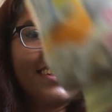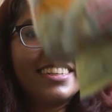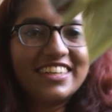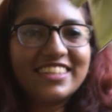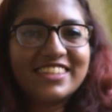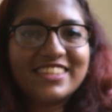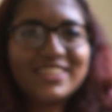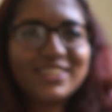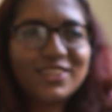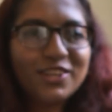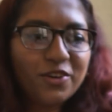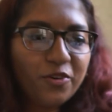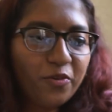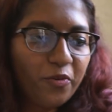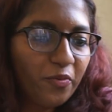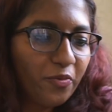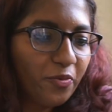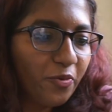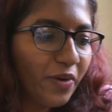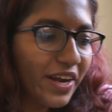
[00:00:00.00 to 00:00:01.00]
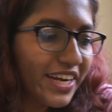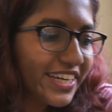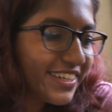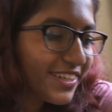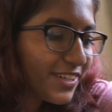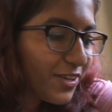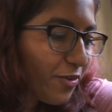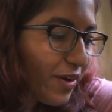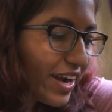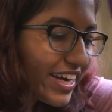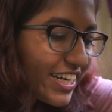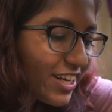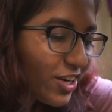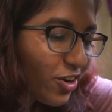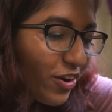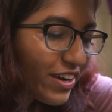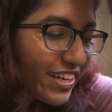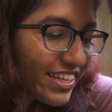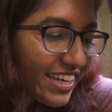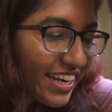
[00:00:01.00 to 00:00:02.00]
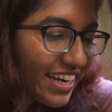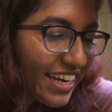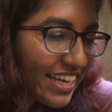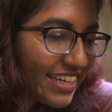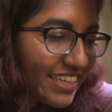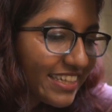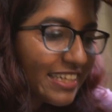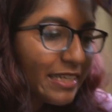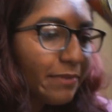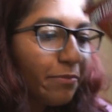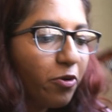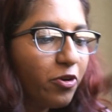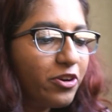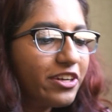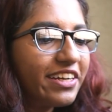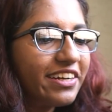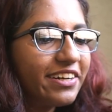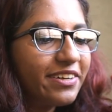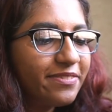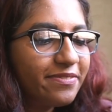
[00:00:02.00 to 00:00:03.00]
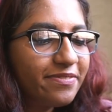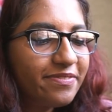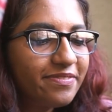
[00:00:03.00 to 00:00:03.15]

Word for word: yes quite quite a lot there are like three more here